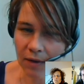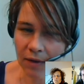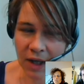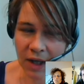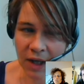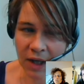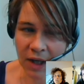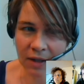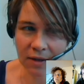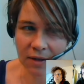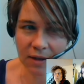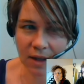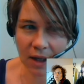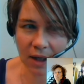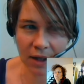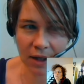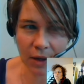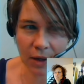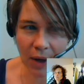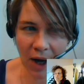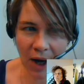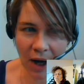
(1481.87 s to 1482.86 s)
Things that
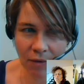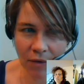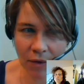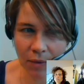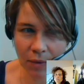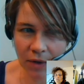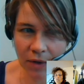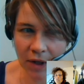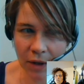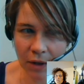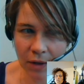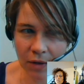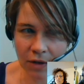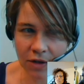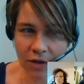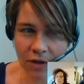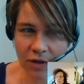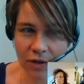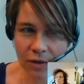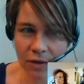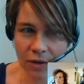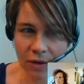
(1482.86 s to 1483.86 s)
you haven't really
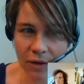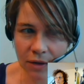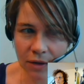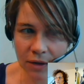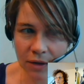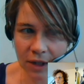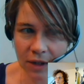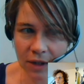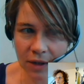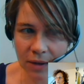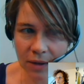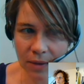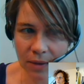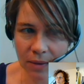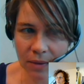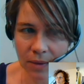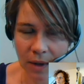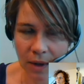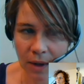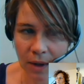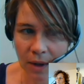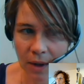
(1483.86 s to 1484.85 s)
understood or that you
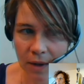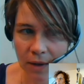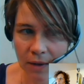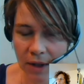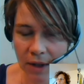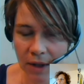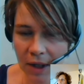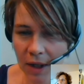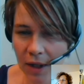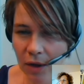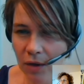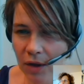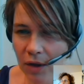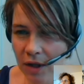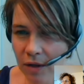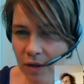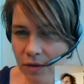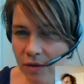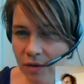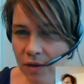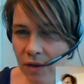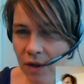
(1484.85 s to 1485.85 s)
think you need
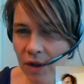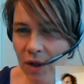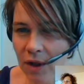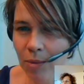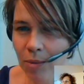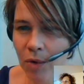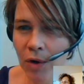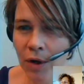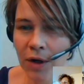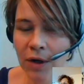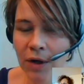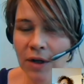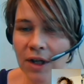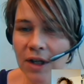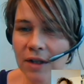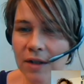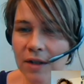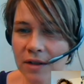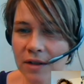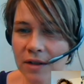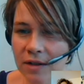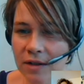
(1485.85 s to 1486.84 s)
to study more, you need
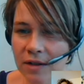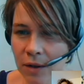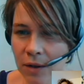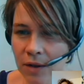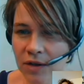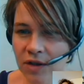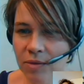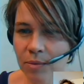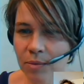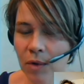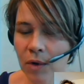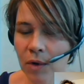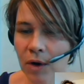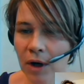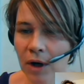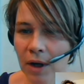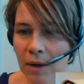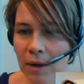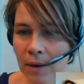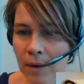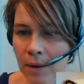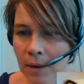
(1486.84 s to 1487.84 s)
to discuss more
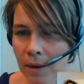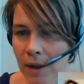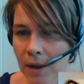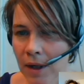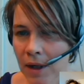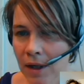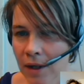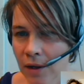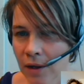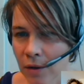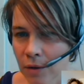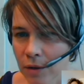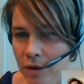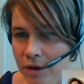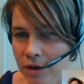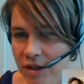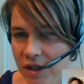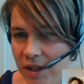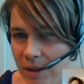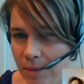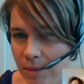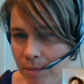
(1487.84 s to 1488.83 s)
in your
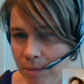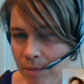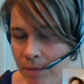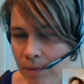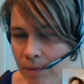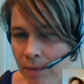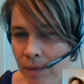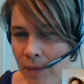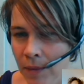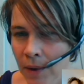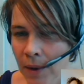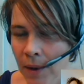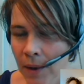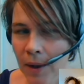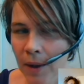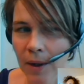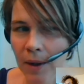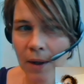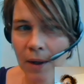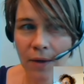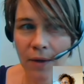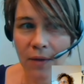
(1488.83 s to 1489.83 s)
team.
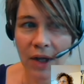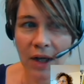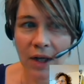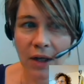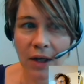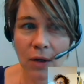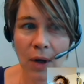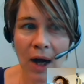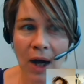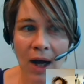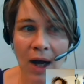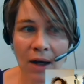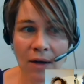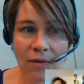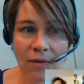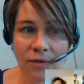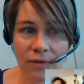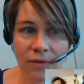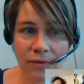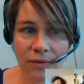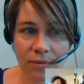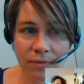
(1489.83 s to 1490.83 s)
Then you
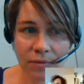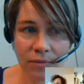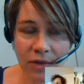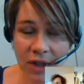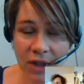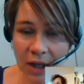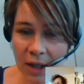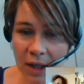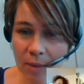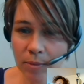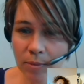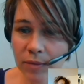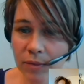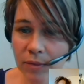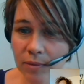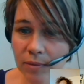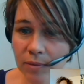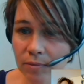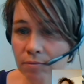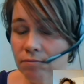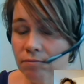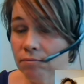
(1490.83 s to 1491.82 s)
have time
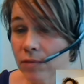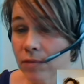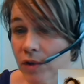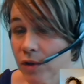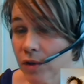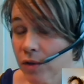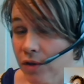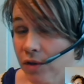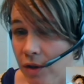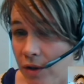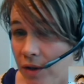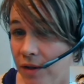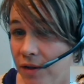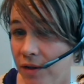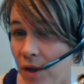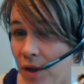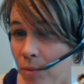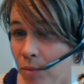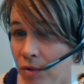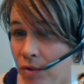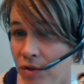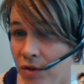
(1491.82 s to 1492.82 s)
to study
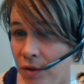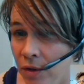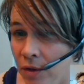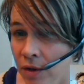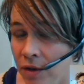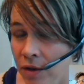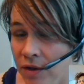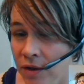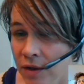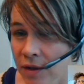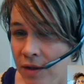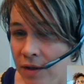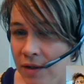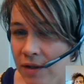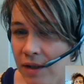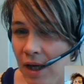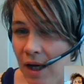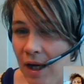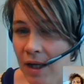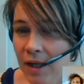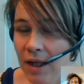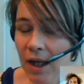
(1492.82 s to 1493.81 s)
some resources,
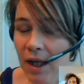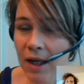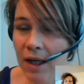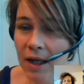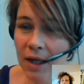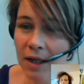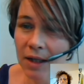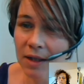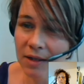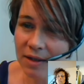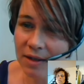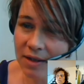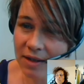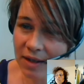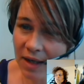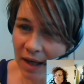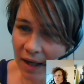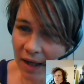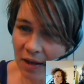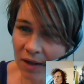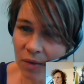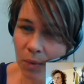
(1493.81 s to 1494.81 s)
and then in the
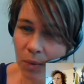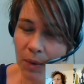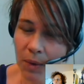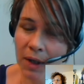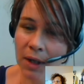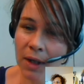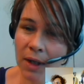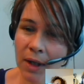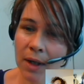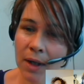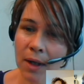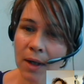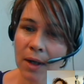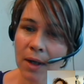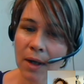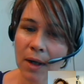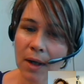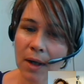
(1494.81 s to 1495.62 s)
second week